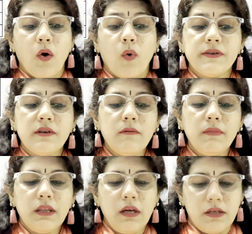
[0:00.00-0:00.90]
Question
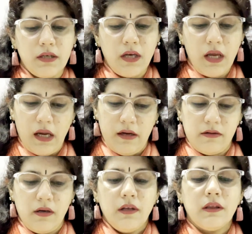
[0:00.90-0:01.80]
number
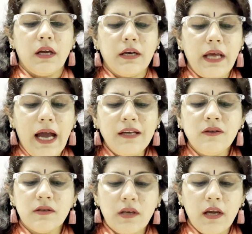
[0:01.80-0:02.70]
38. The
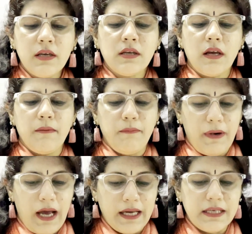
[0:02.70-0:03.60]
dash state
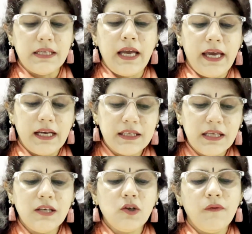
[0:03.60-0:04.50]
implies the
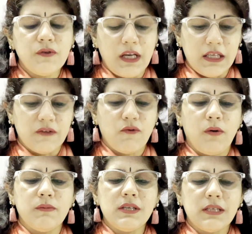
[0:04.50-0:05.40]
exit of cells
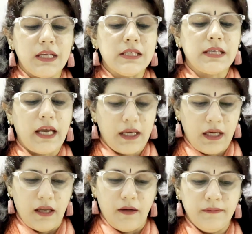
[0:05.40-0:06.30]
from the cell
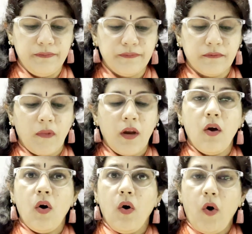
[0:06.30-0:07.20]
cycle.
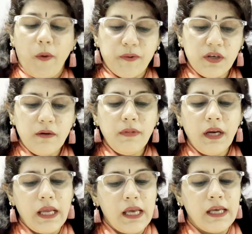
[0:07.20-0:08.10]
Option
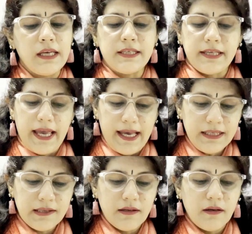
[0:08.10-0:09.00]
number A is
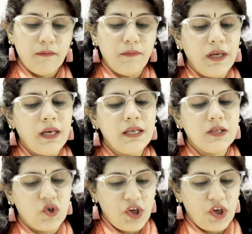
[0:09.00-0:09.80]
S, B is